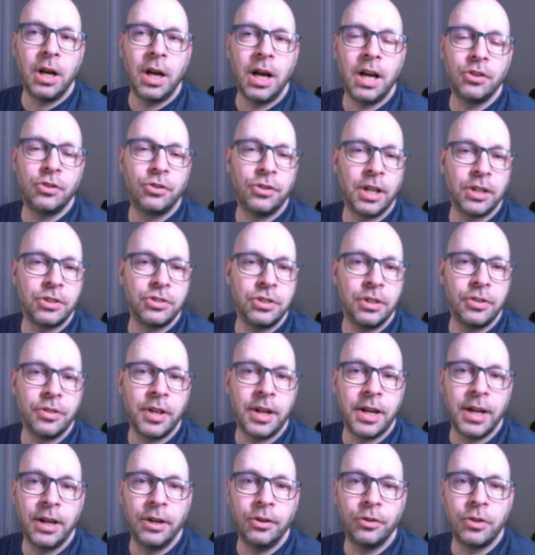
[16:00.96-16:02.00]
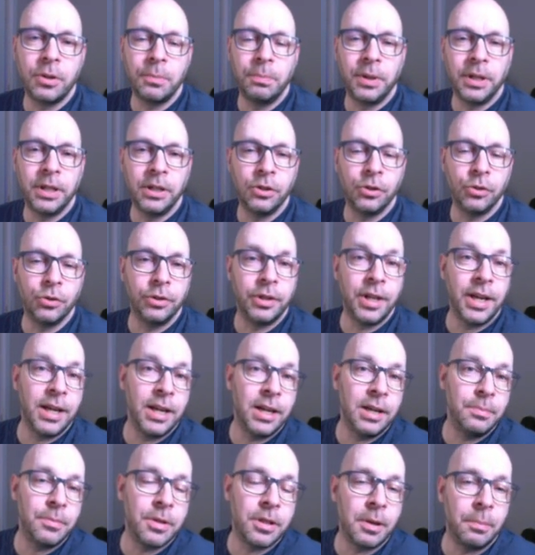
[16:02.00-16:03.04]
a section that has the player's
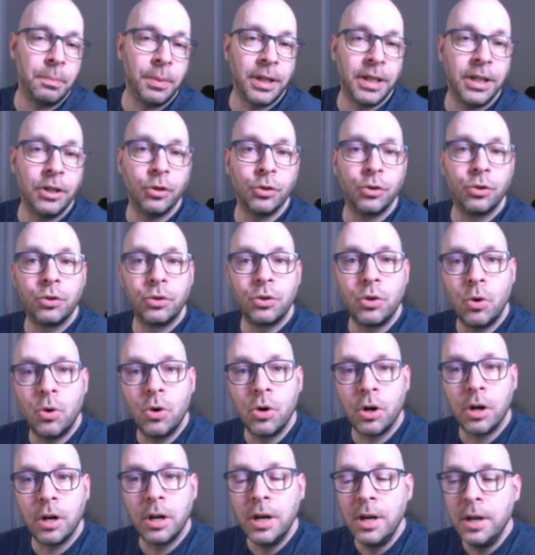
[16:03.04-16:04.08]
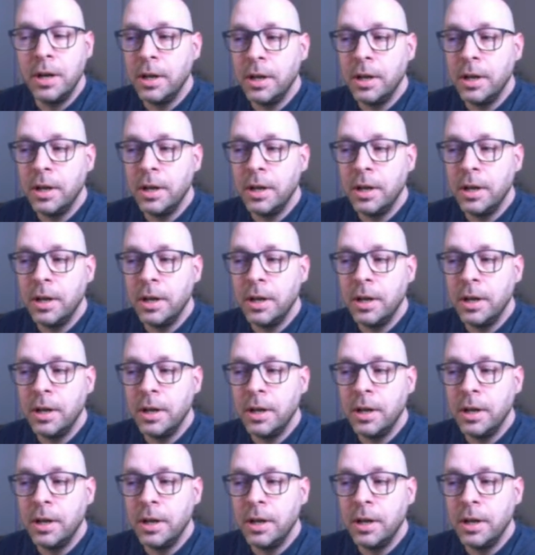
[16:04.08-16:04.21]
name and the player's score,